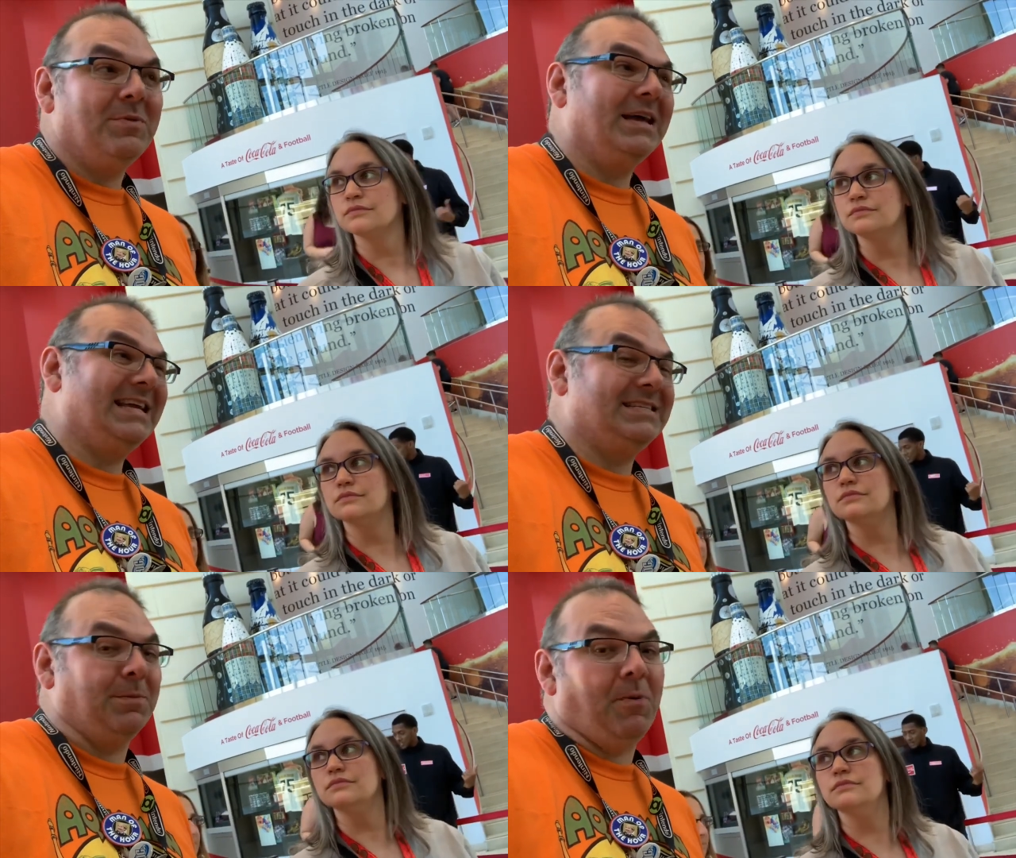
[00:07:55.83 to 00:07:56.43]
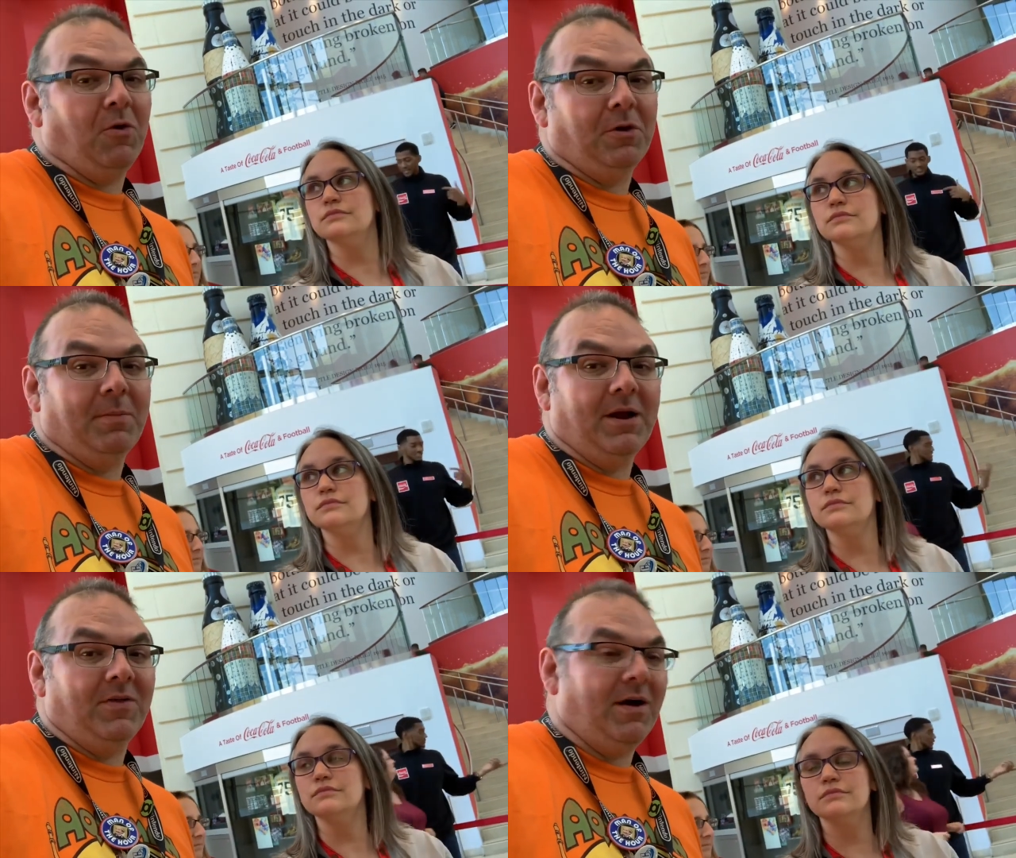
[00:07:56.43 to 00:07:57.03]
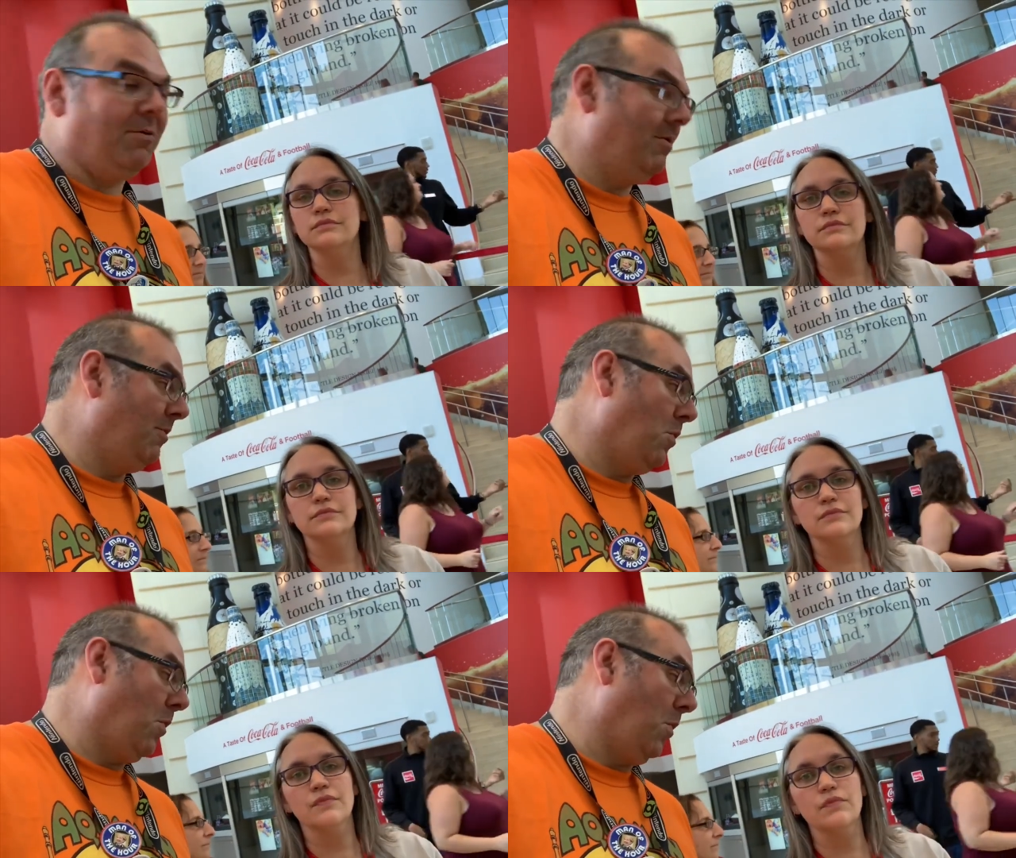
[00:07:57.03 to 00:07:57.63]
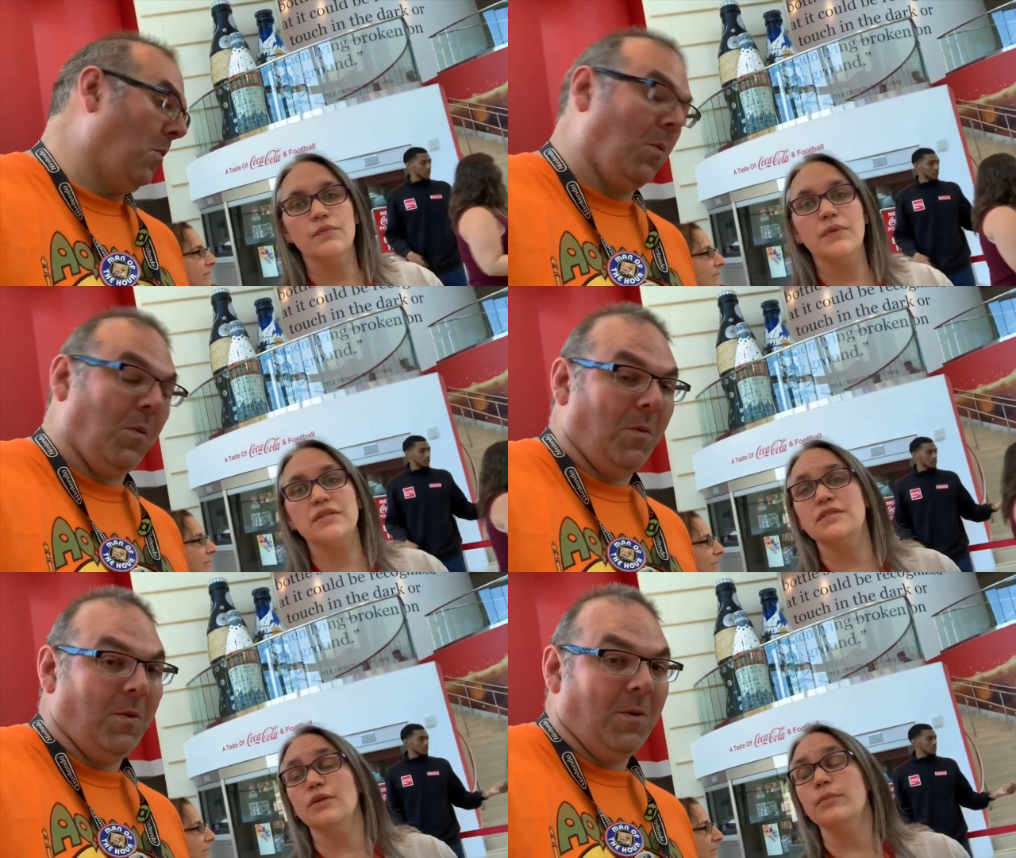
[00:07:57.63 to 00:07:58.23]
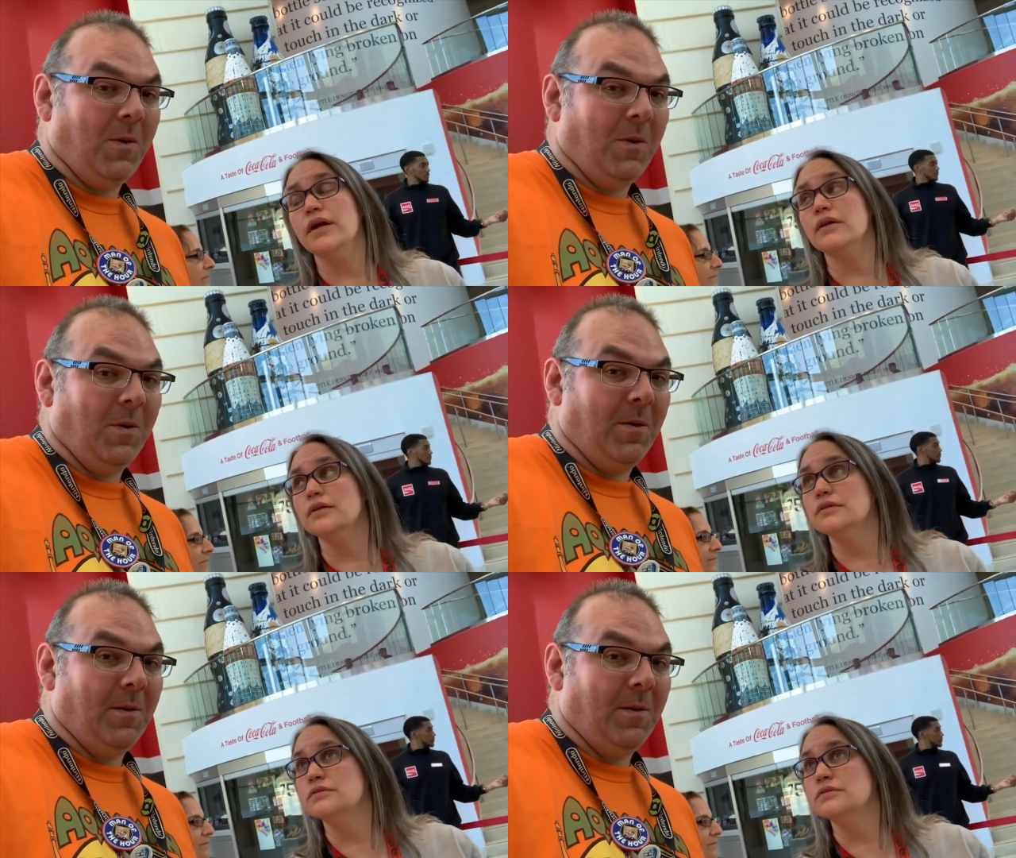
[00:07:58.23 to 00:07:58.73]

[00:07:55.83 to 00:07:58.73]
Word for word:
Speaker 1: Look, it's a polar bear, though. It's still a bear.